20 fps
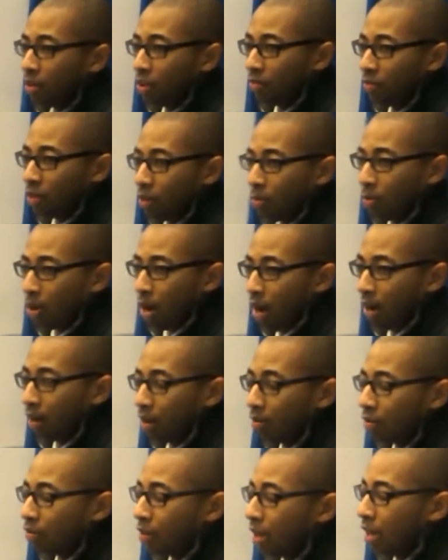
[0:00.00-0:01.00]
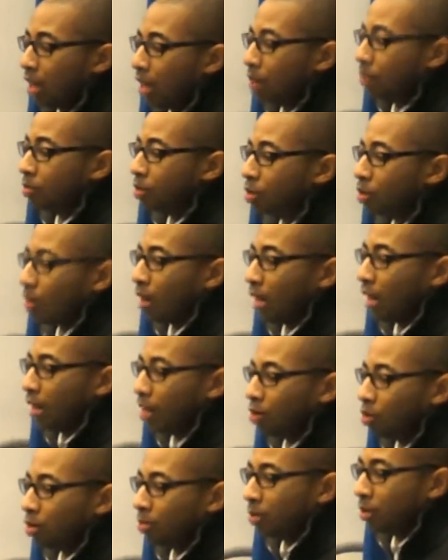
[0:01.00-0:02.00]
very, very proud of. So I
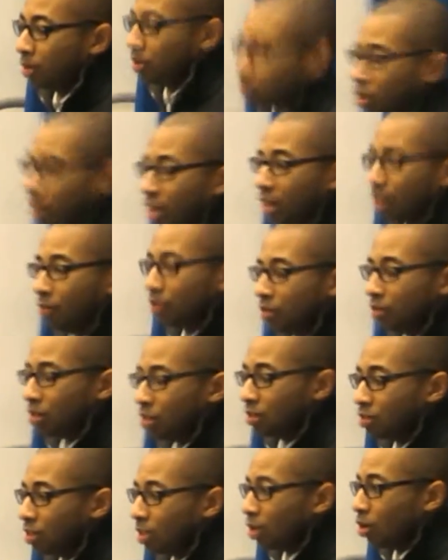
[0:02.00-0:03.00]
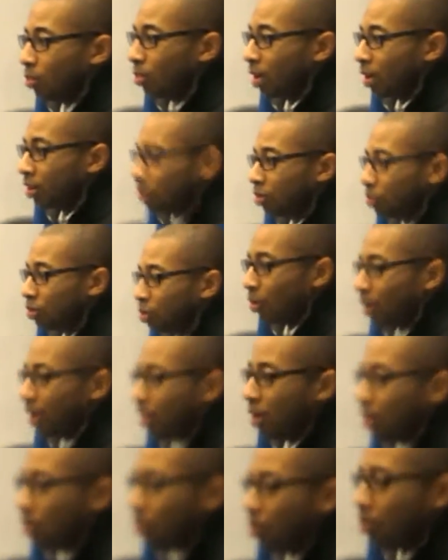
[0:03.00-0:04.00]
grew up as a child of a single mother, so I
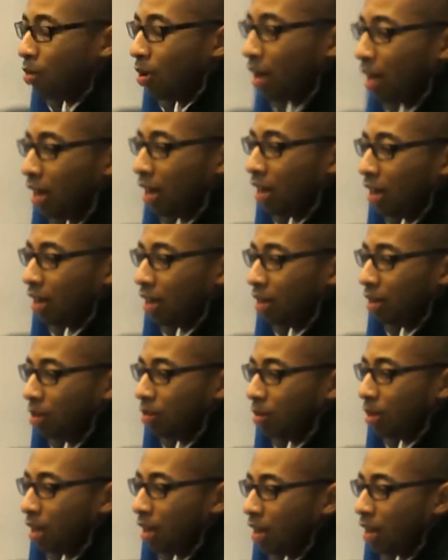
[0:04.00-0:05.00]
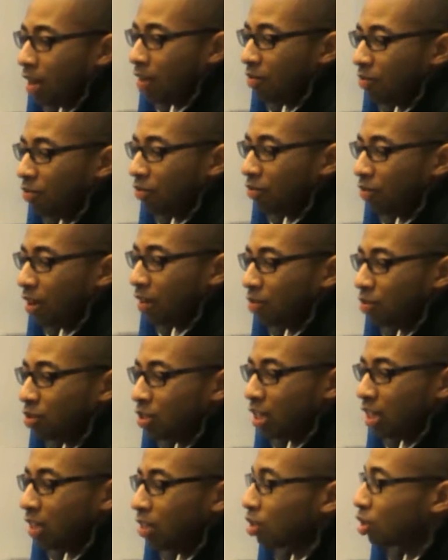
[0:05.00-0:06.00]
know I've
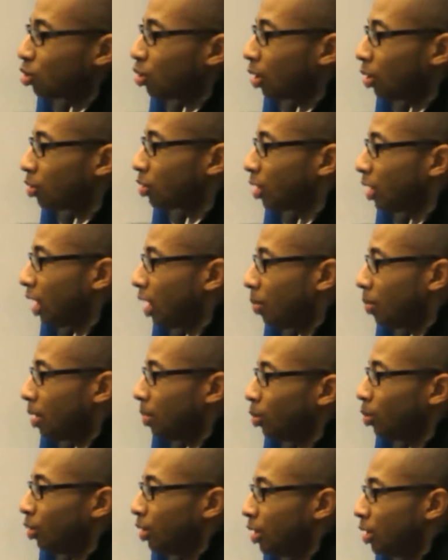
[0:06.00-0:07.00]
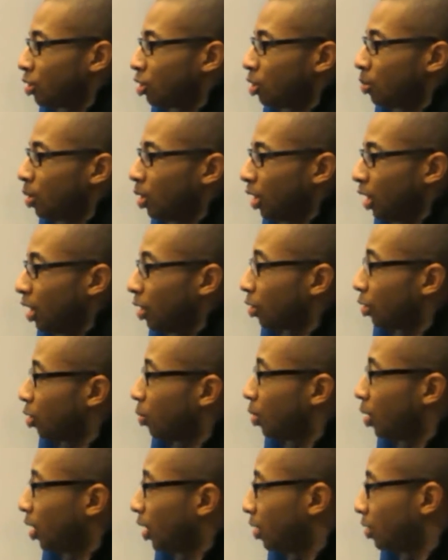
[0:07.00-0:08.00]
seen the struggles a lot of people in this community and other
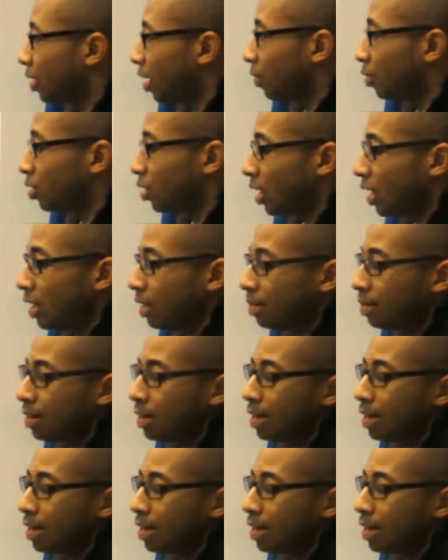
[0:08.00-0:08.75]
communities have seen.